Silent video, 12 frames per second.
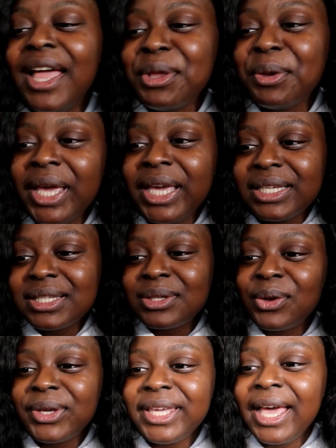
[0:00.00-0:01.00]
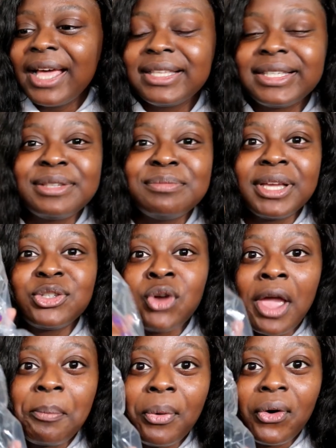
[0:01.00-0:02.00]
anyway so yeah this is my
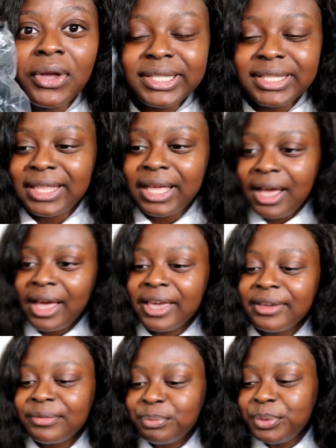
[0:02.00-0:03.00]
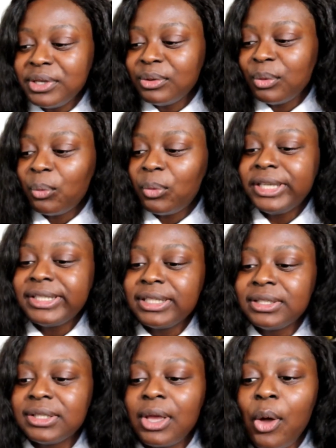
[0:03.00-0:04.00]
tripod that i've been
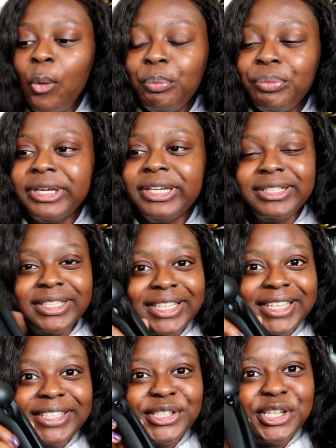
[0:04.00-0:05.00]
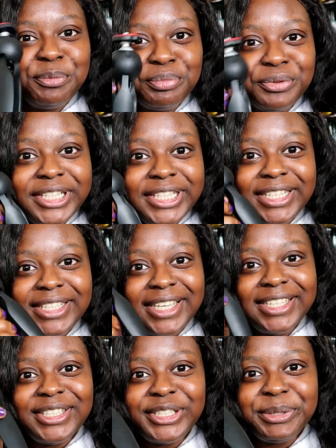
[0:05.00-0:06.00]
waiting to open ain't she pretty
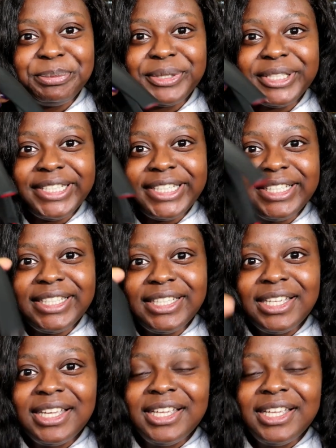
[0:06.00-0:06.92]
ain't she pretty